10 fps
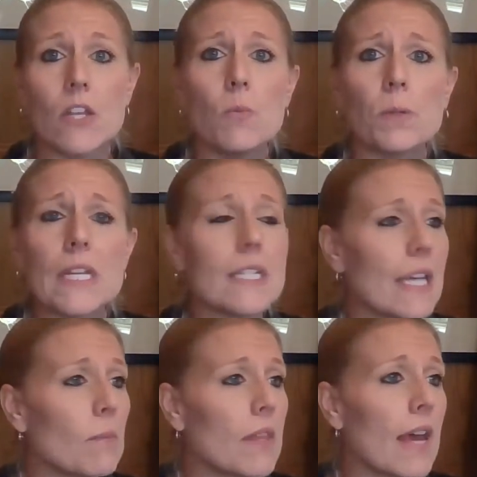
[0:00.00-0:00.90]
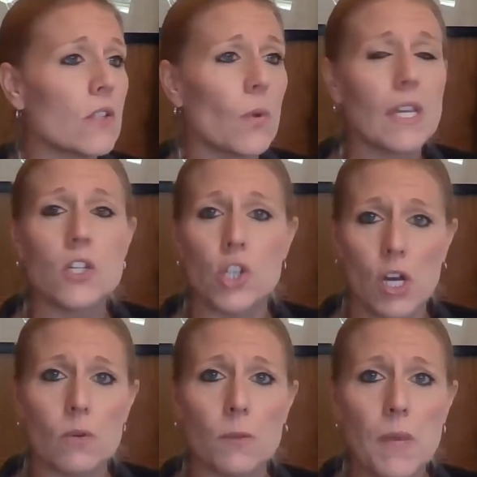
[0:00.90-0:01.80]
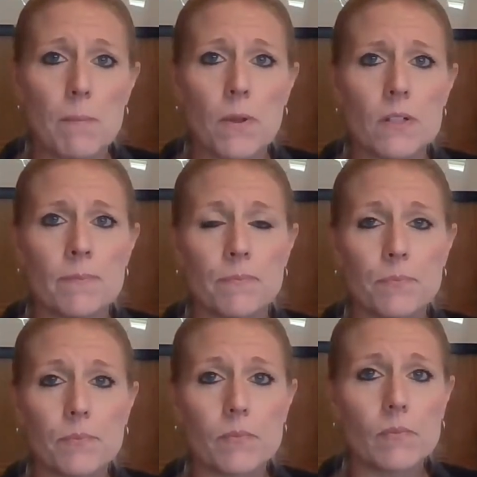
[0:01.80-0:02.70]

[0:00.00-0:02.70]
Can you please tell me that so I could share it with people?